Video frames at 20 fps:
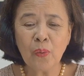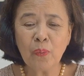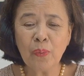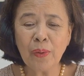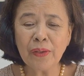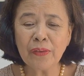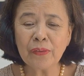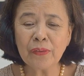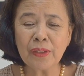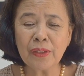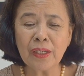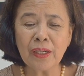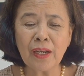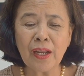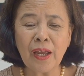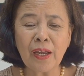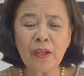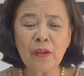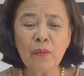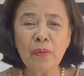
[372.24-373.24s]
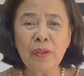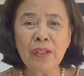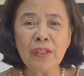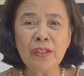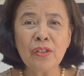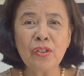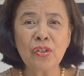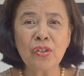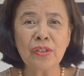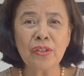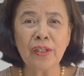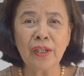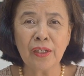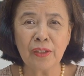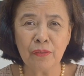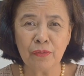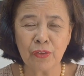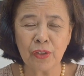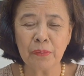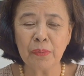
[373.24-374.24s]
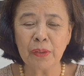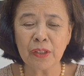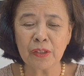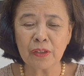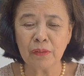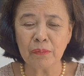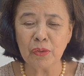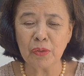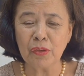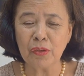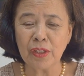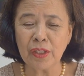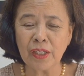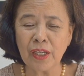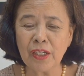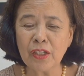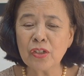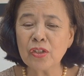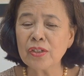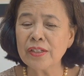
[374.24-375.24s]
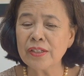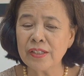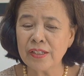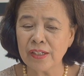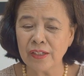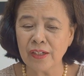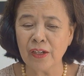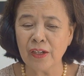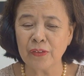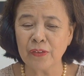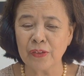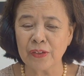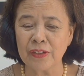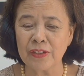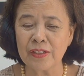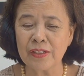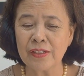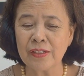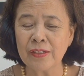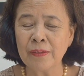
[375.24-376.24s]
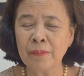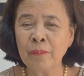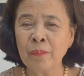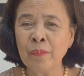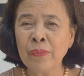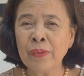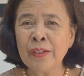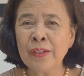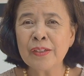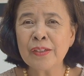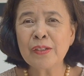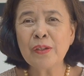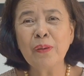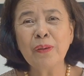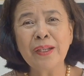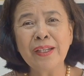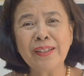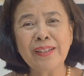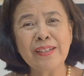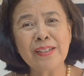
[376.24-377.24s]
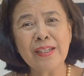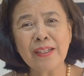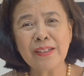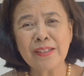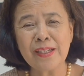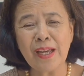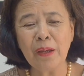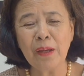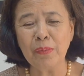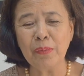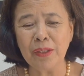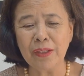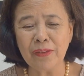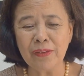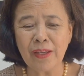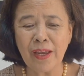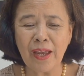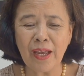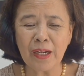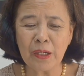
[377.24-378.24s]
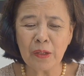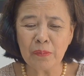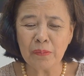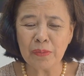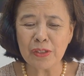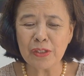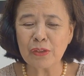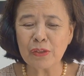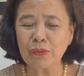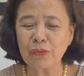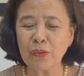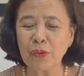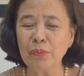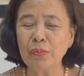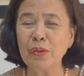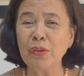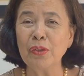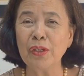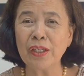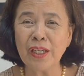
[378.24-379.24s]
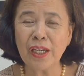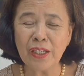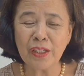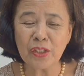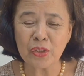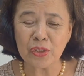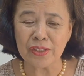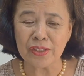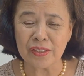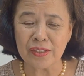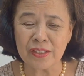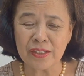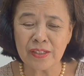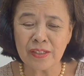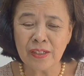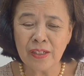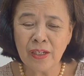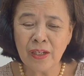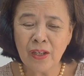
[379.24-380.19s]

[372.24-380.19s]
whether in language, nonverbal communications, and others. So let us examine the elements of communications.